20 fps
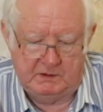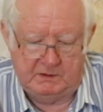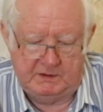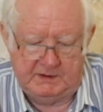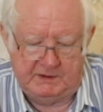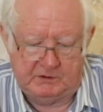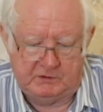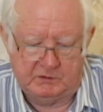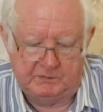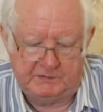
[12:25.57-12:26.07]

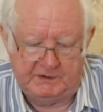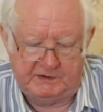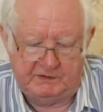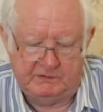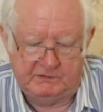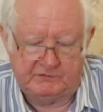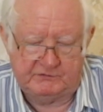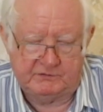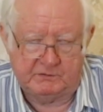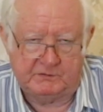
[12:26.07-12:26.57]
It could be
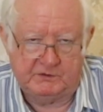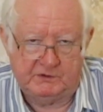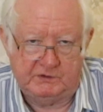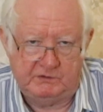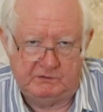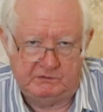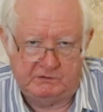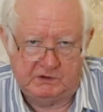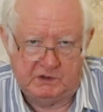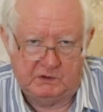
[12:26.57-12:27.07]
someone that
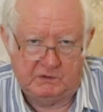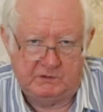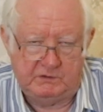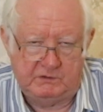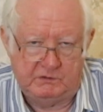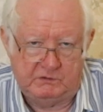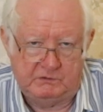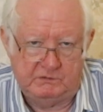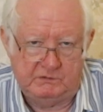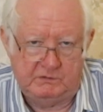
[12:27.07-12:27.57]
you know
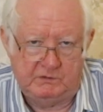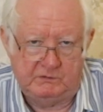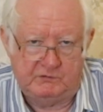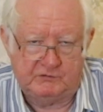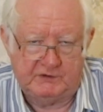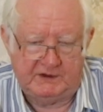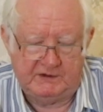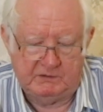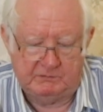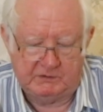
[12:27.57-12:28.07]
and you
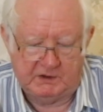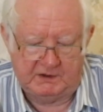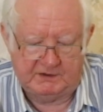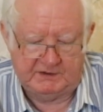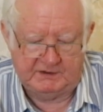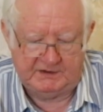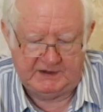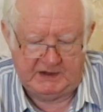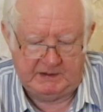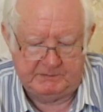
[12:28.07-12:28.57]
treat them like
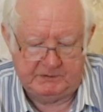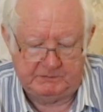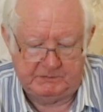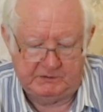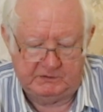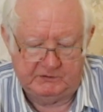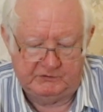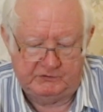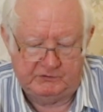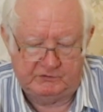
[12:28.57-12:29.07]
a neighbour
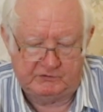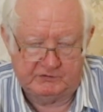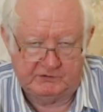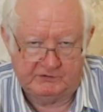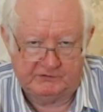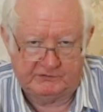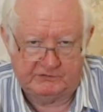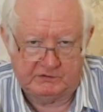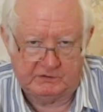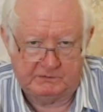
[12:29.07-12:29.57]
because you
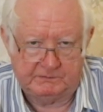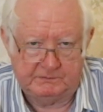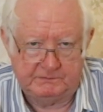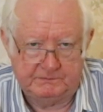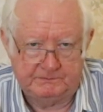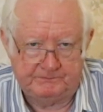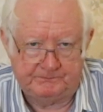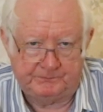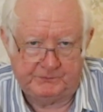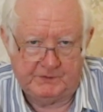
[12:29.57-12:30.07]
trust them.
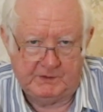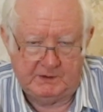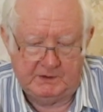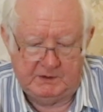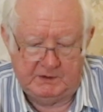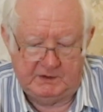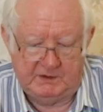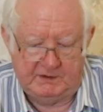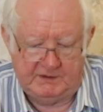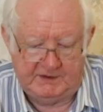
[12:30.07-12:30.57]

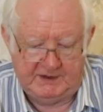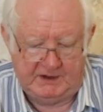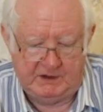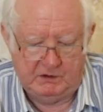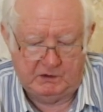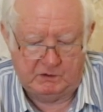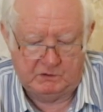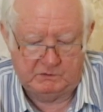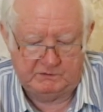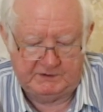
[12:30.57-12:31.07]
They
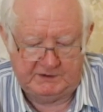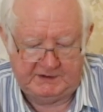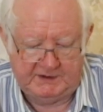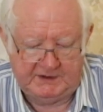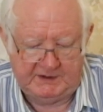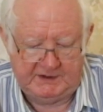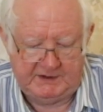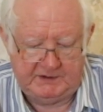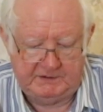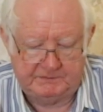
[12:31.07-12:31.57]
hold the
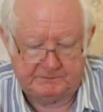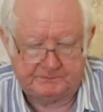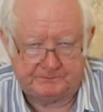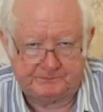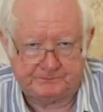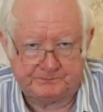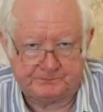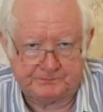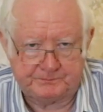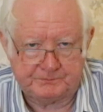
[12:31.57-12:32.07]
key
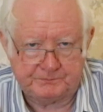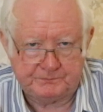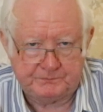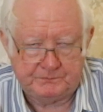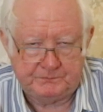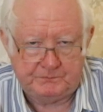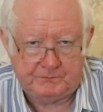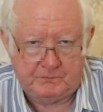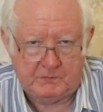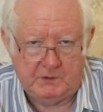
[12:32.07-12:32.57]

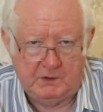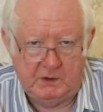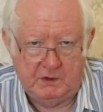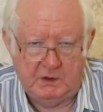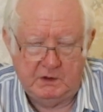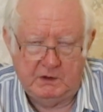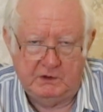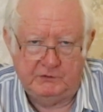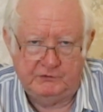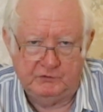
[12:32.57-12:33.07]

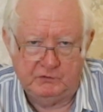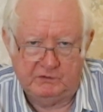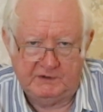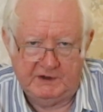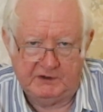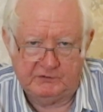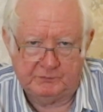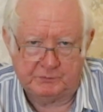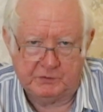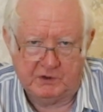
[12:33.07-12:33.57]
to your
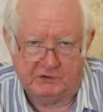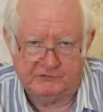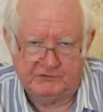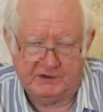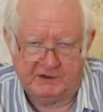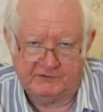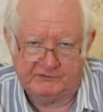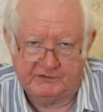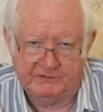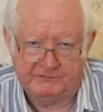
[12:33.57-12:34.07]
next
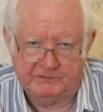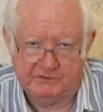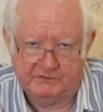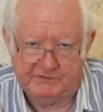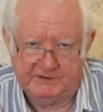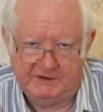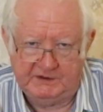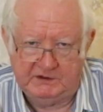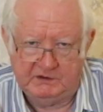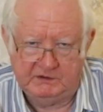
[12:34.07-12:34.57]
project. So if you're
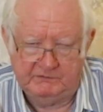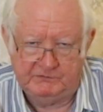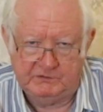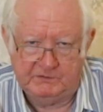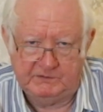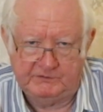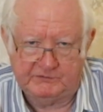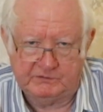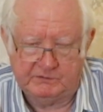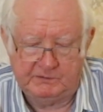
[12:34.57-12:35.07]
thinking of
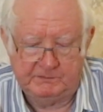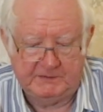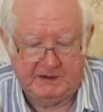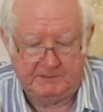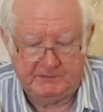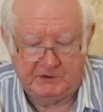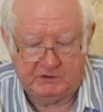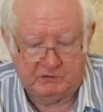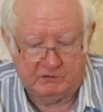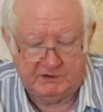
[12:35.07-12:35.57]
doing something,
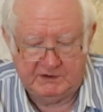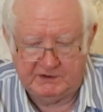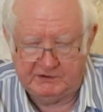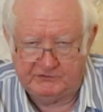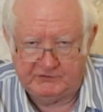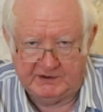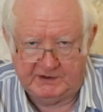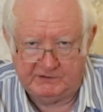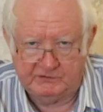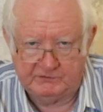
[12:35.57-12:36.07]
maybe career
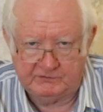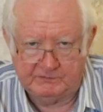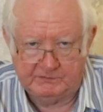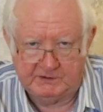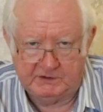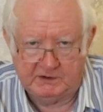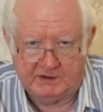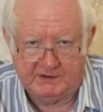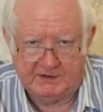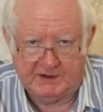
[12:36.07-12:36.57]
change or
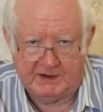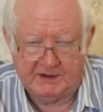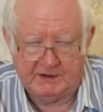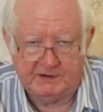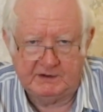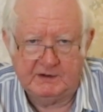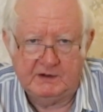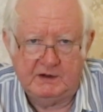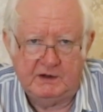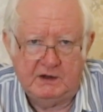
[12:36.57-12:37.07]
something like that,
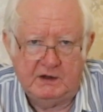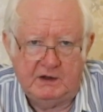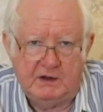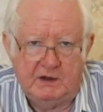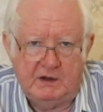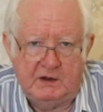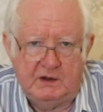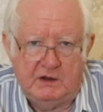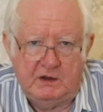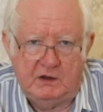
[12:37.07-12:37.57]

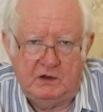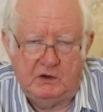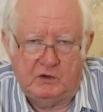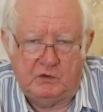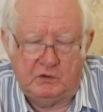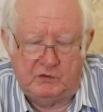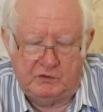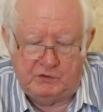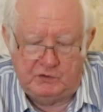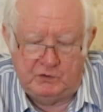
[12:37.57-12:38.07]

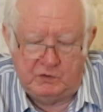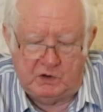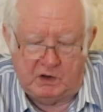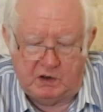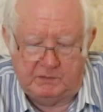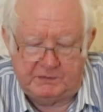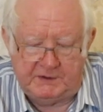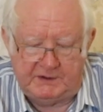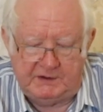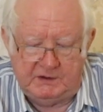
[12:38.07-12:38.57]
or a new
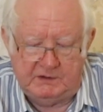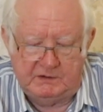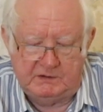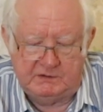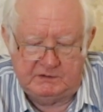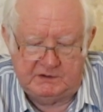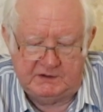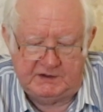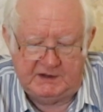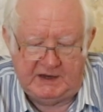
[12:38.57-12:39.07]
hobby,
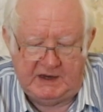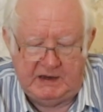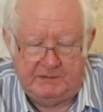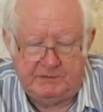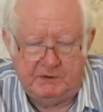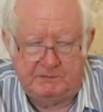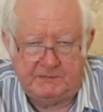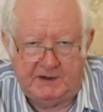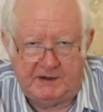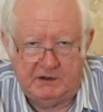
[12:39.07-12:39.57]
the
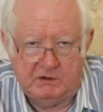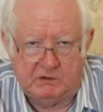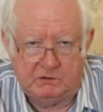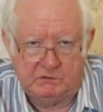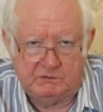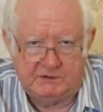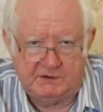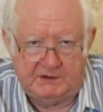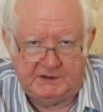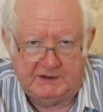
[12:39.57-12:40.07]
neighbour may
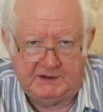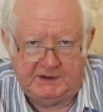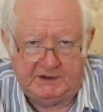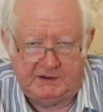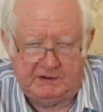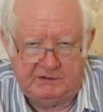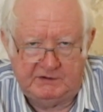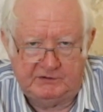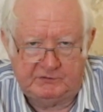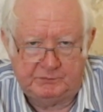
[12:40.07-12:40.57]
hold the
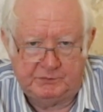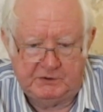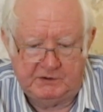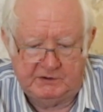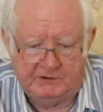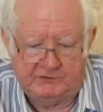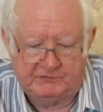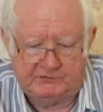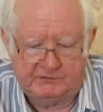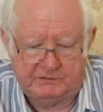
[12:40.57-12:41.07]
key, this
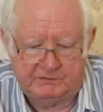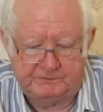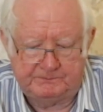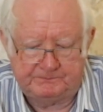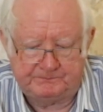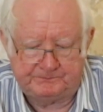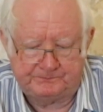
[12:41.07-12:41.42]
person.